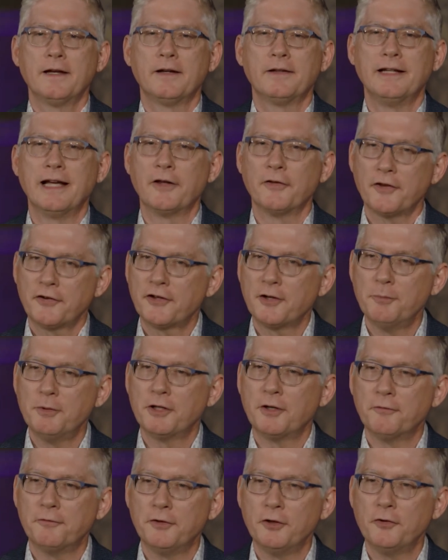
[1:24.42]
Now, this can be
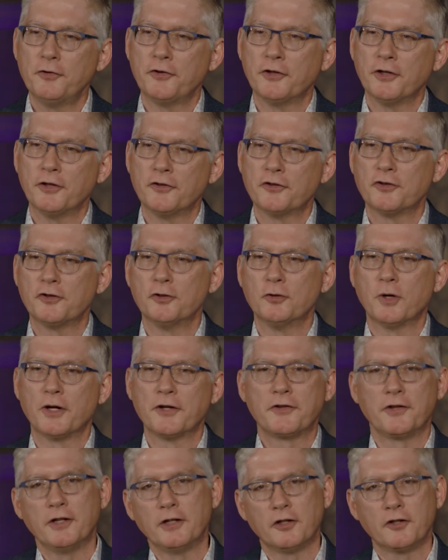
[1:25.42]
confusing to
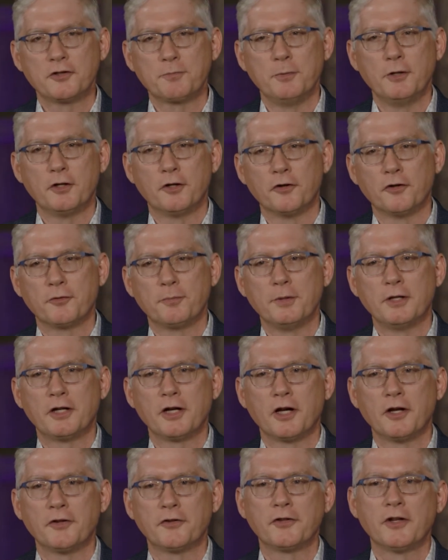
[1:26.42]
us English speakers
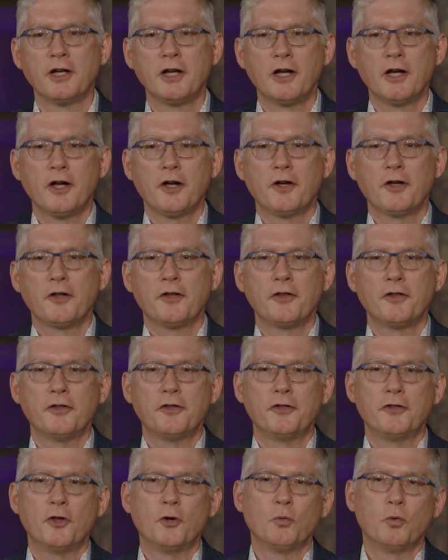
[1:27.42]
because
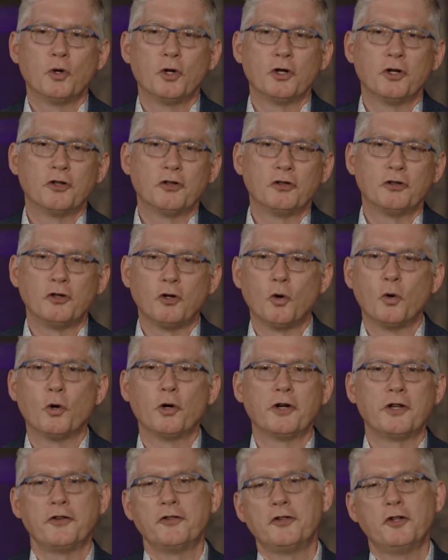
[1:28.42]
the word
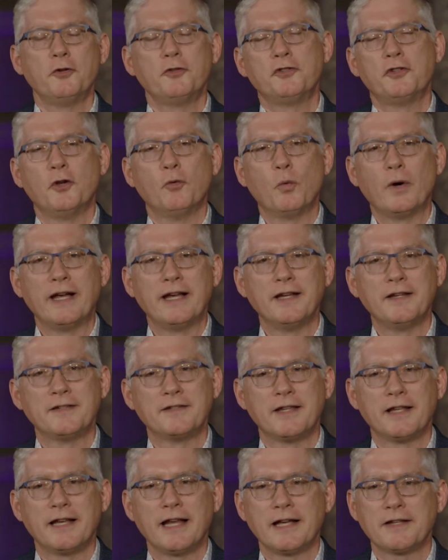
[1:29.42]
Lord is used in ways
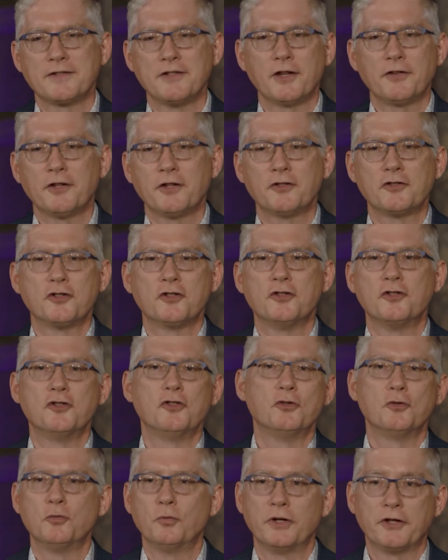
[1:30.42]
that has nothing to
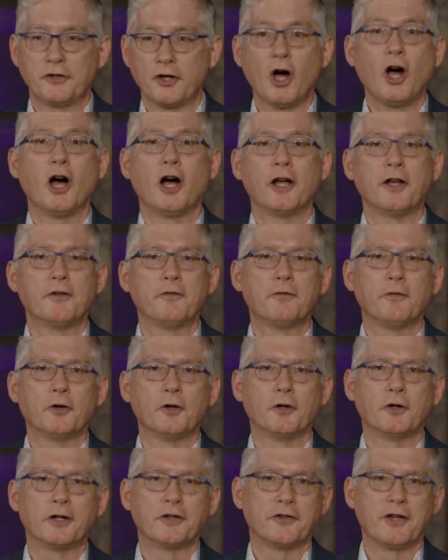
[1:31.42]
do with God.
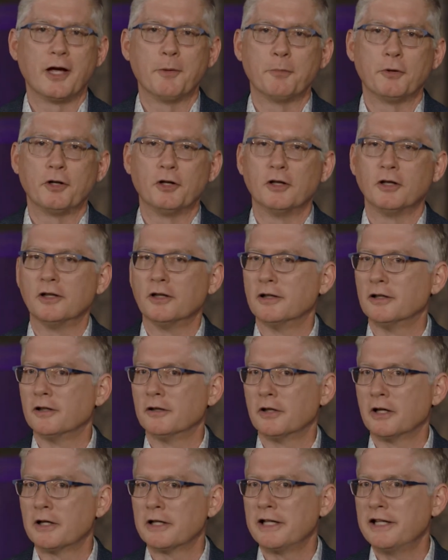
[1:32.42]
For
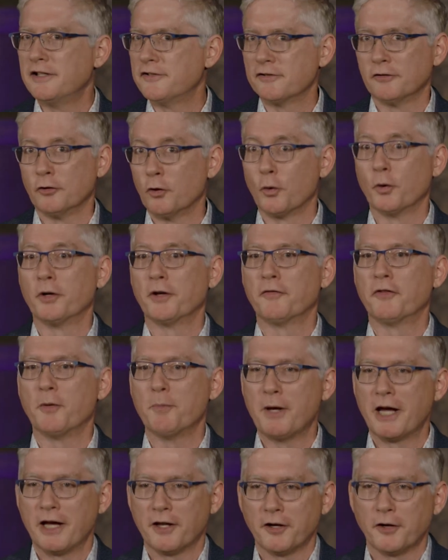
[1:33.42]
example, He's Lord of the
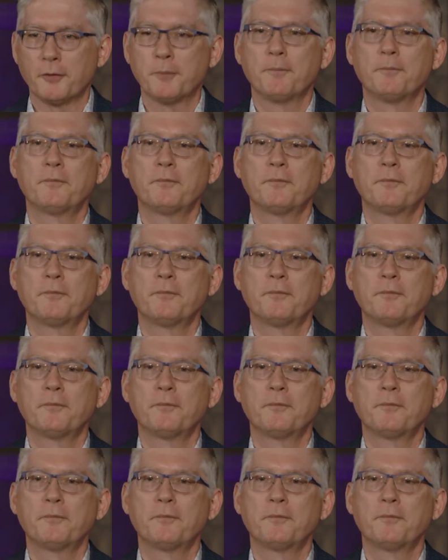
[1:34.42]
Manor.